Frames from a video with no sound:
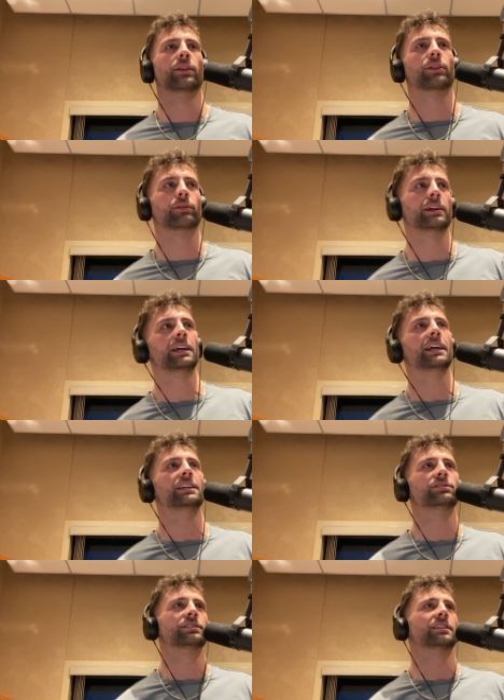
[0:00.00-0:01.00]
Three
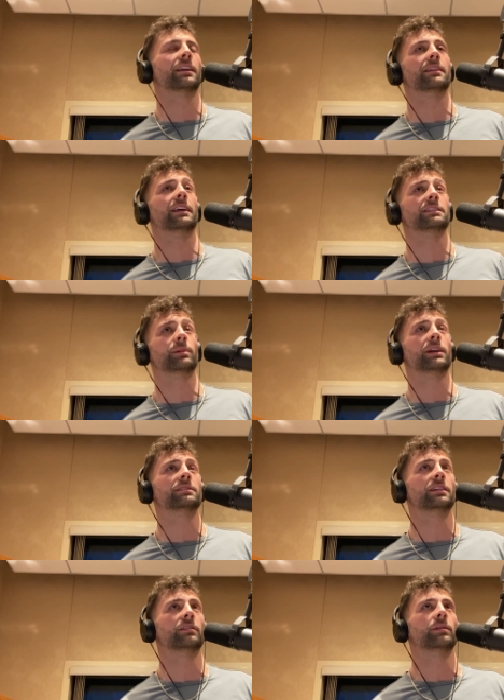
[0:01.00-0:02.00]
interesting things about
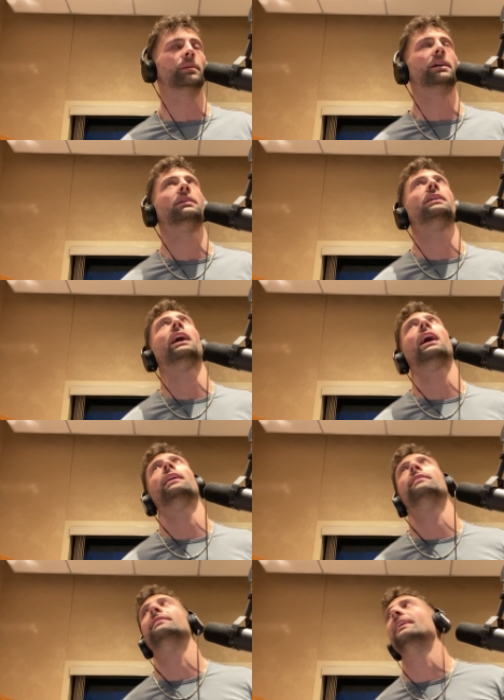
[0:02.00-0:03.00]
yourself. I'm like,
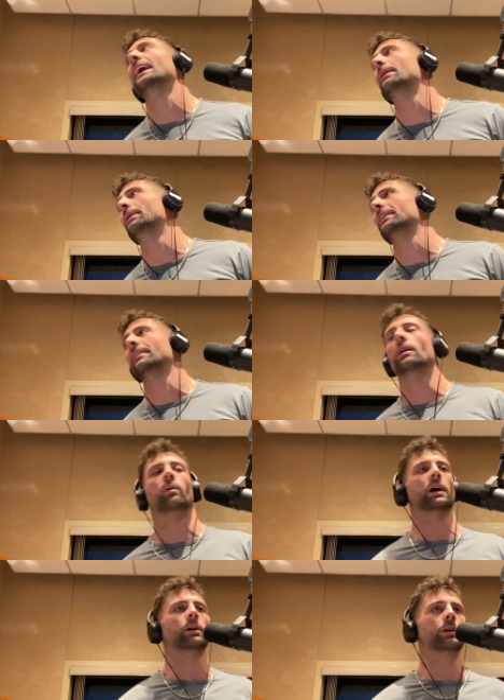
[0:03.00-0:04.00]
God damn it.
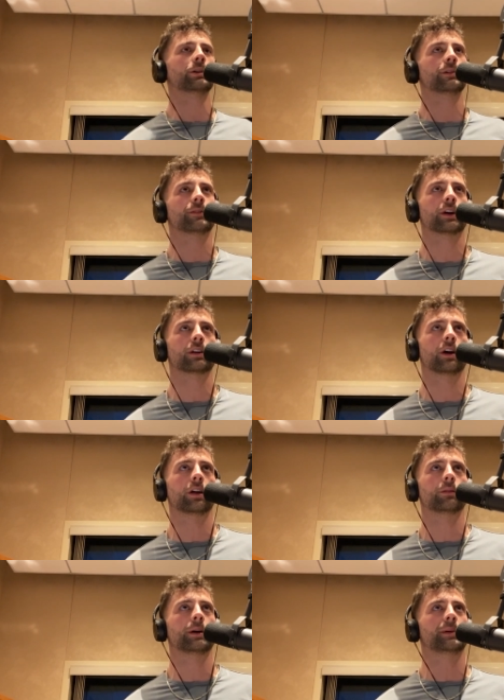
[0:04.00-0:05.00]
Why do I revert
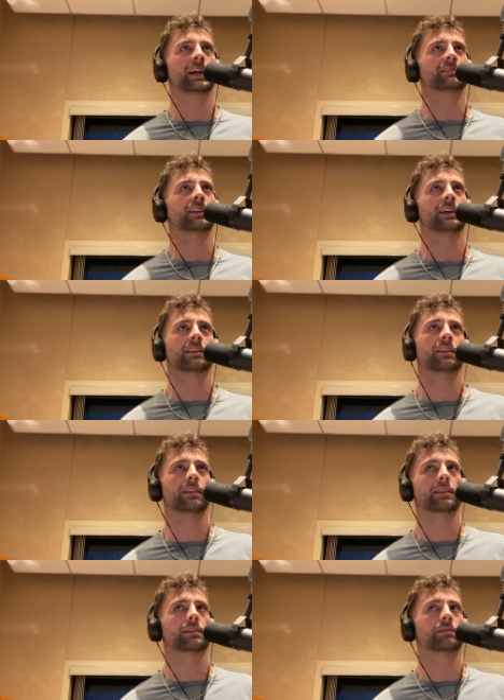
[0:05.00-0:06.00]
all the way back to like
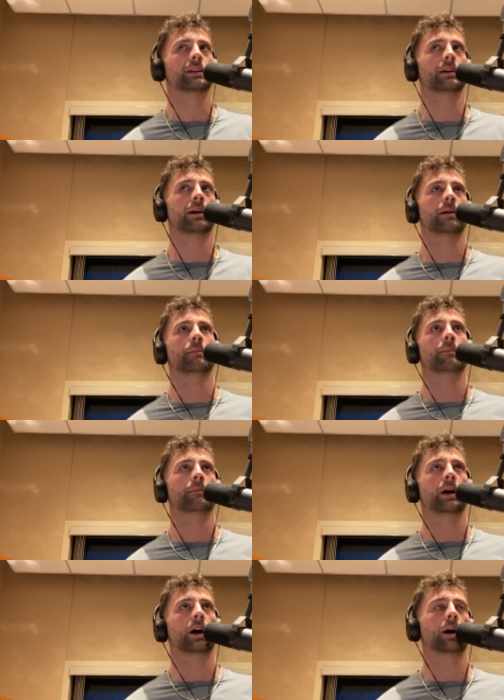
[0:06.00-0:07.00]
the three
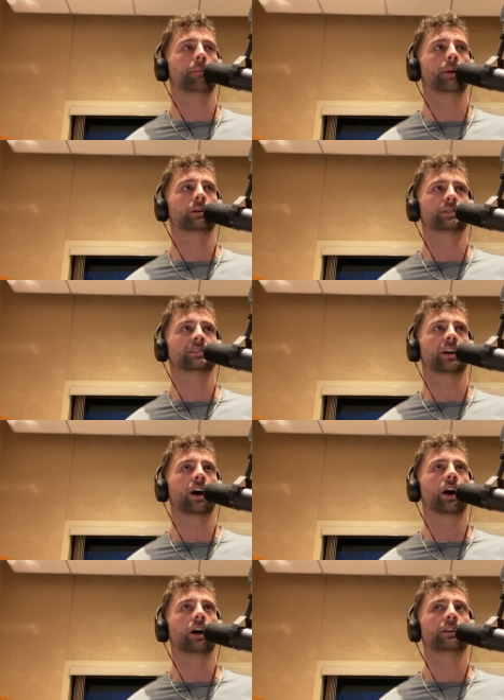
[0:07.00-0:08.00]
most
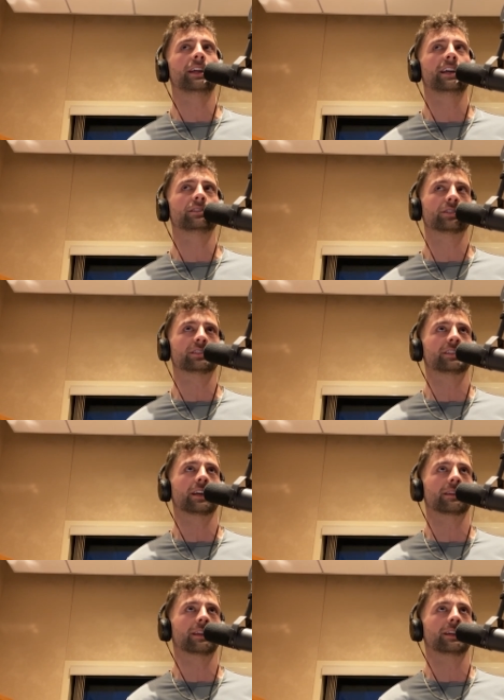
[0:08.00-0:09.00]

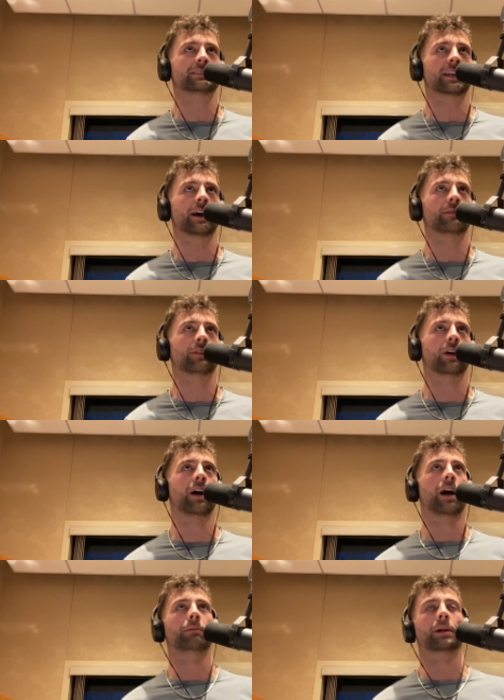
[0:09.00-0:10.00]
uninteresting things ever?
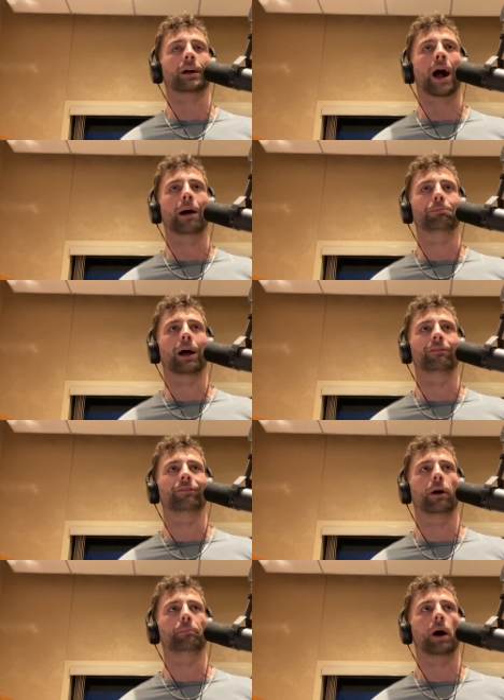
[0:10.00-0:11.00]
I'm like, I played
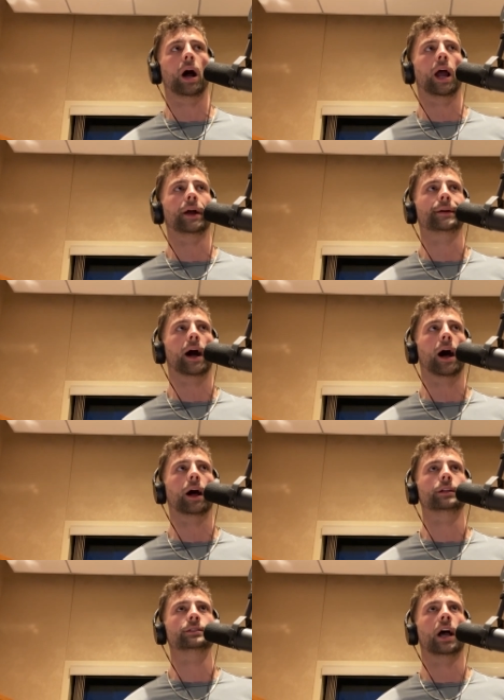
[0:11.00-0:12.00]
football in
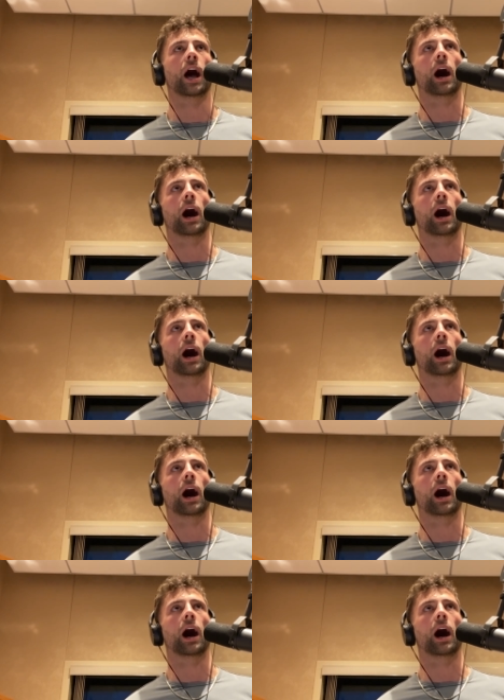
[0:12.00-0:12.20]
college.